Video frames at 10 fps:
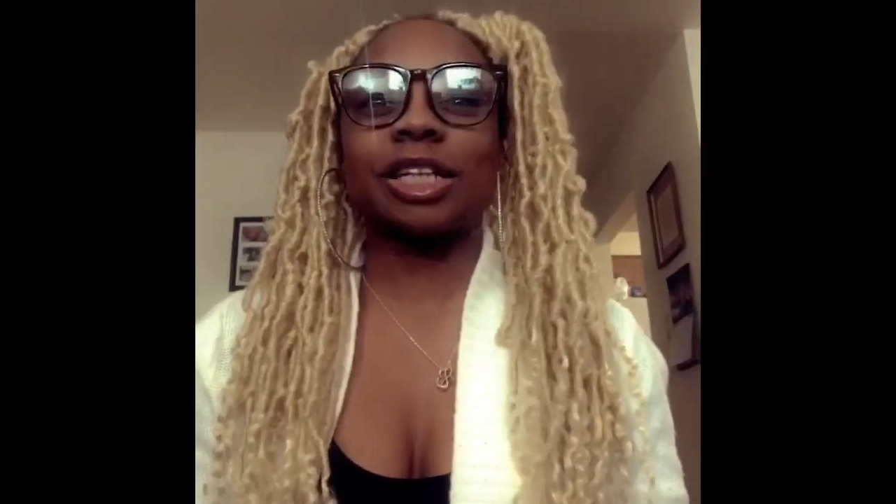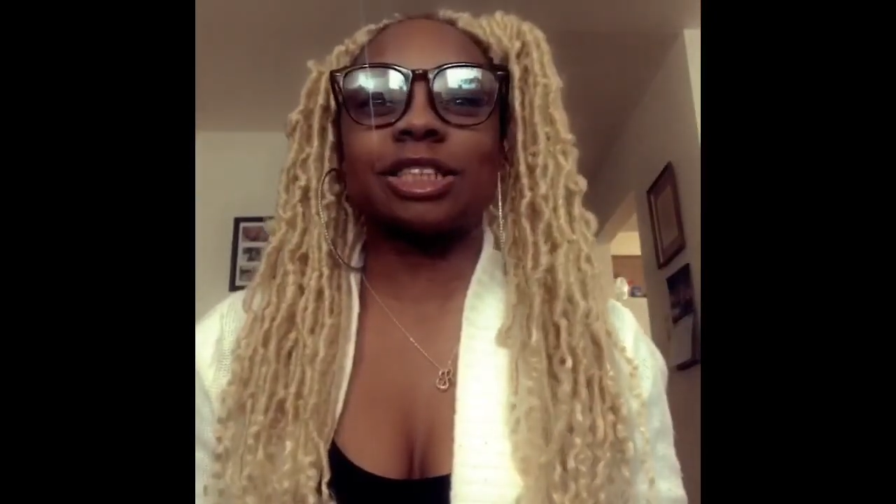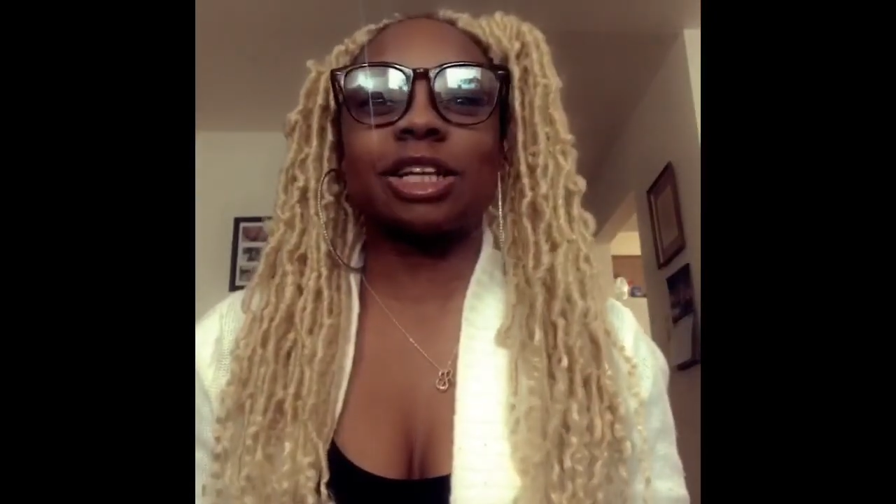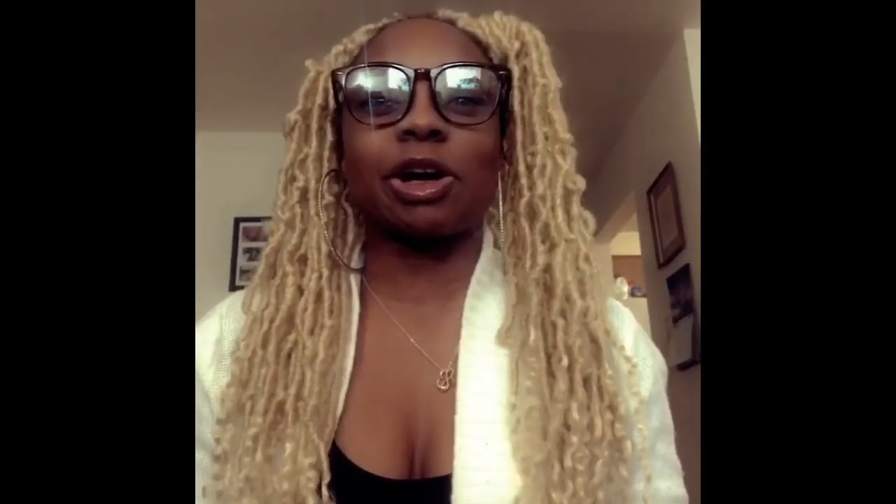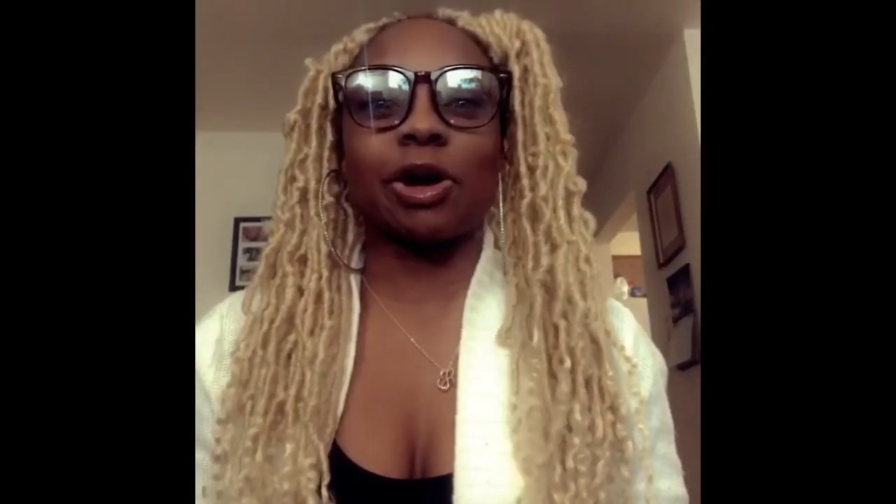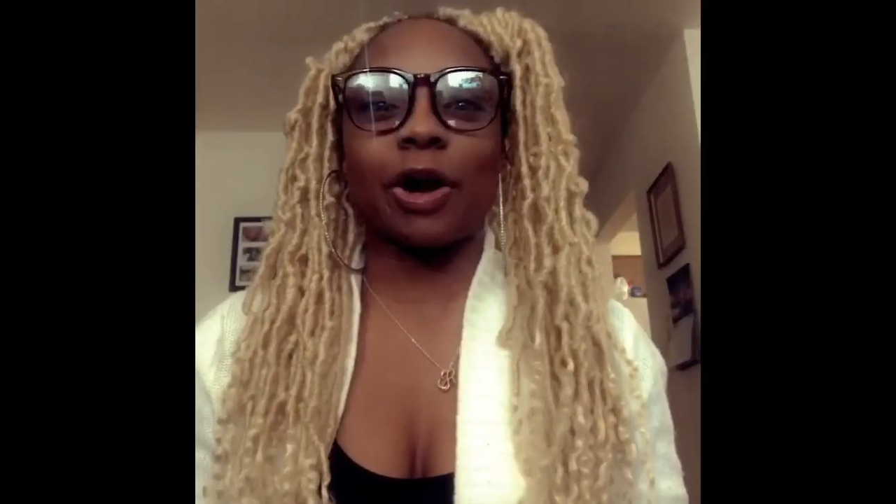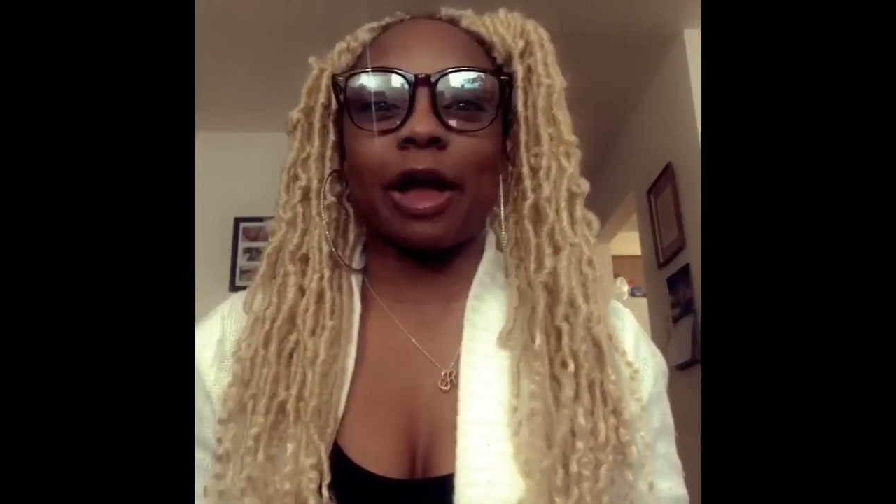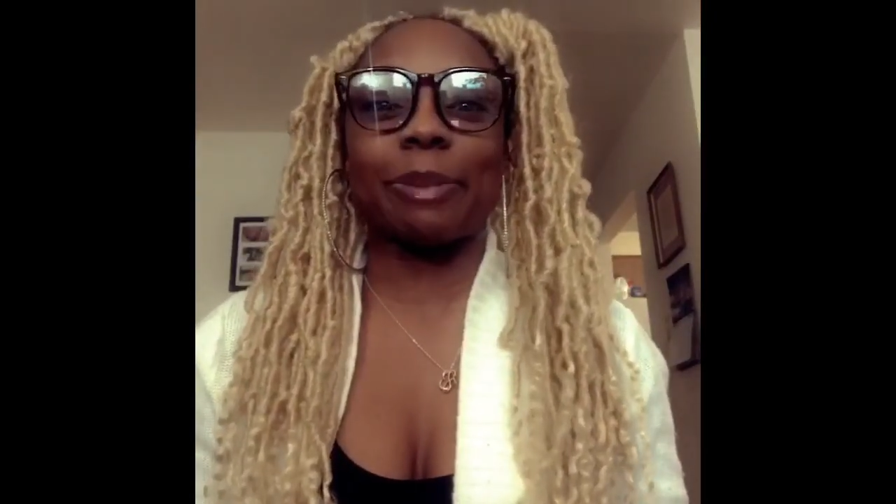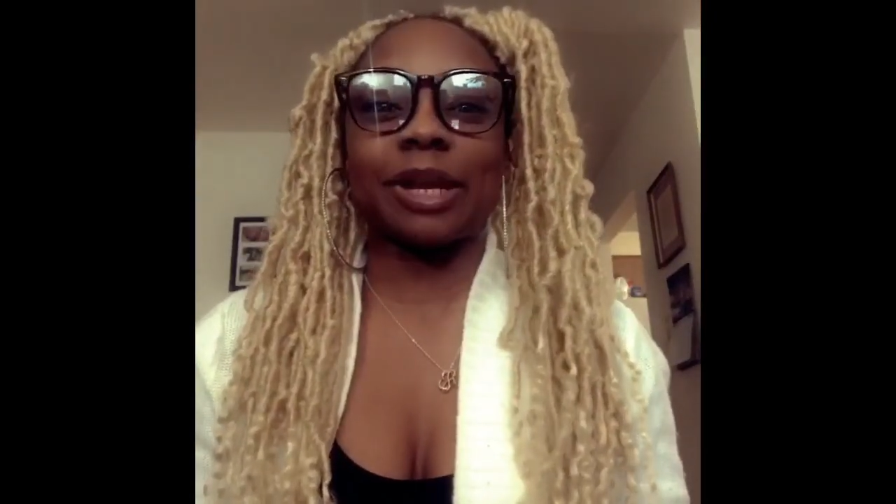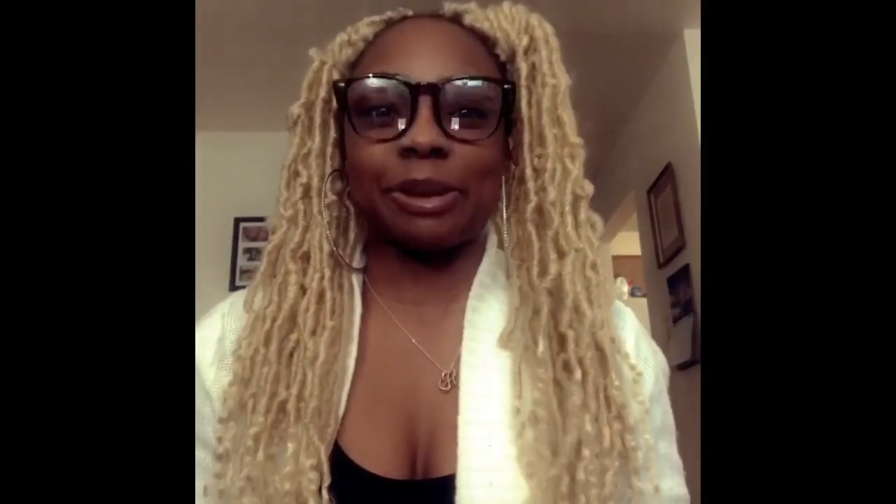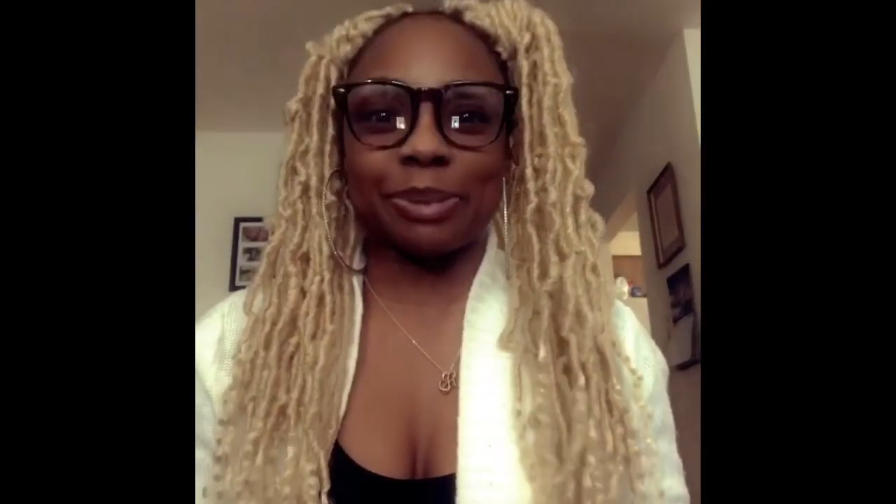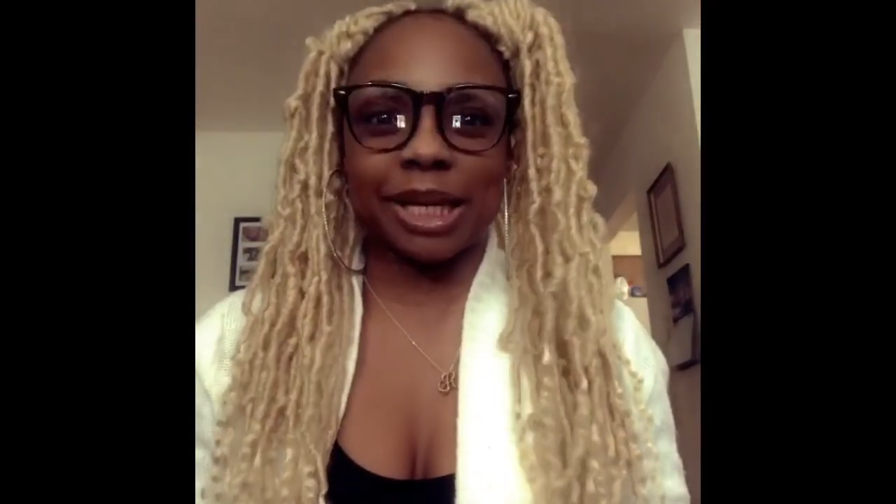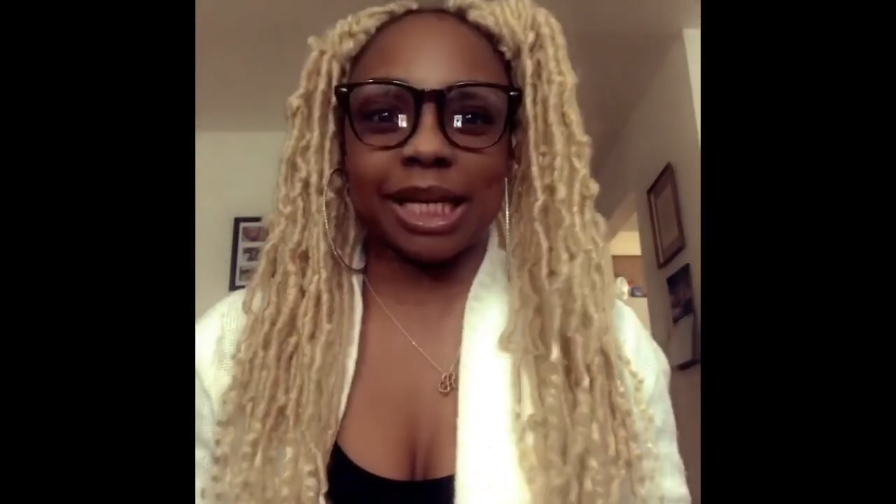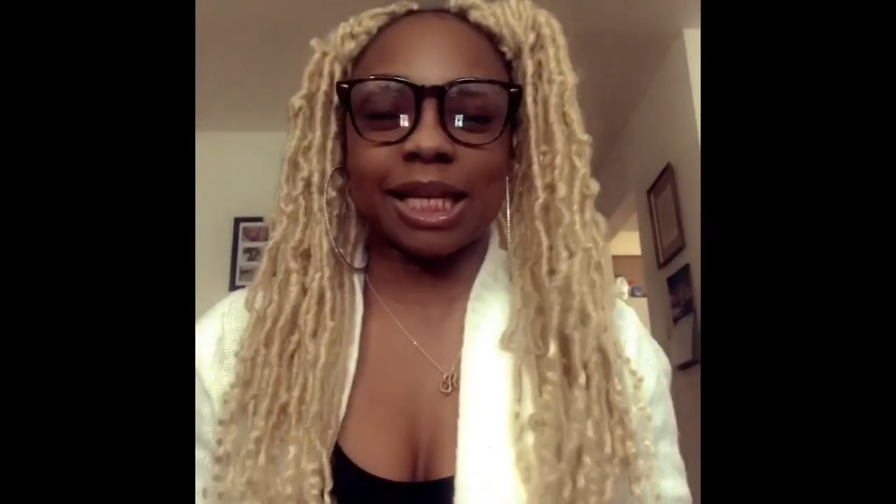It's your girl Ebony P.